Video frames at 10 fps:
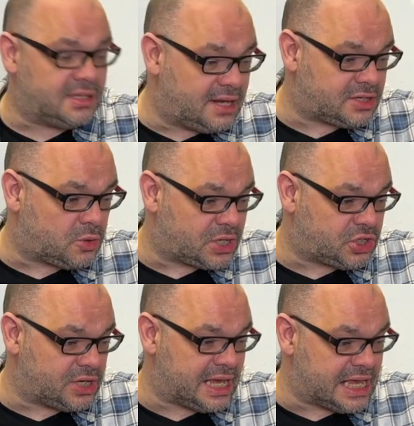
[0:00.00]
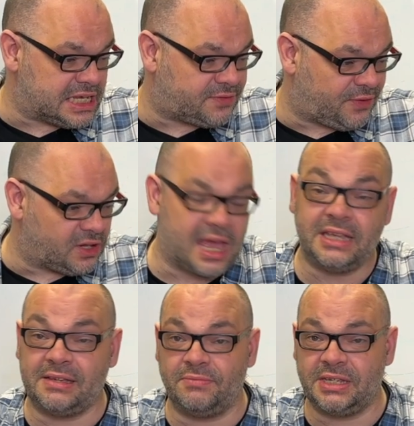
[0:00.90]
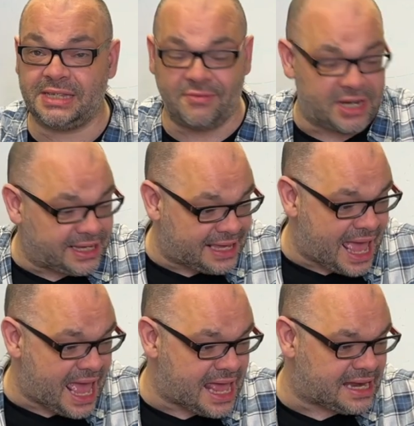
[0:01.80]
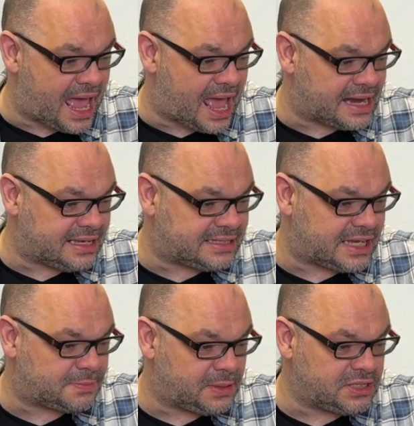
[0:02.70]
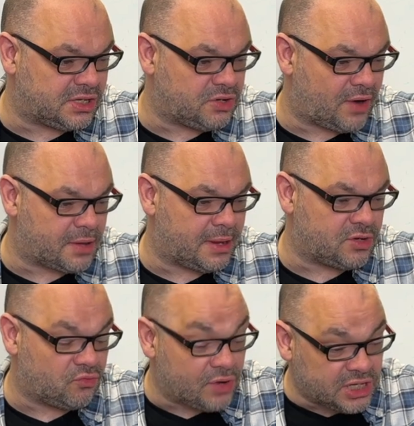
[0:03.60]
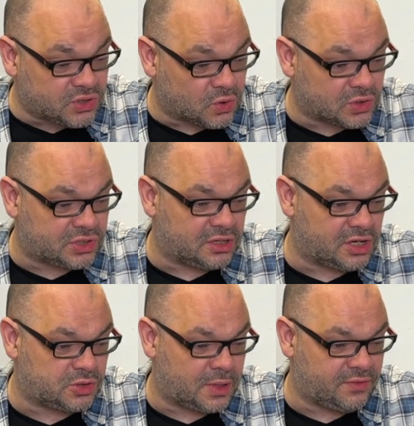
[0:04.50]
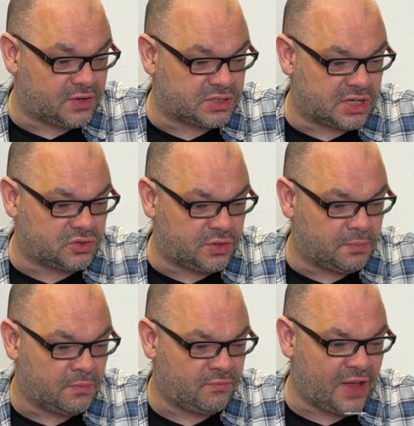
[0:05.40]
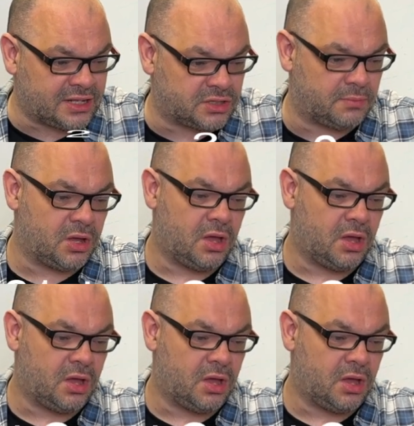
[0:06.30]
the next question is Phil K77 again, and he says, please can you recommend a resource to learn 21st century Phantom?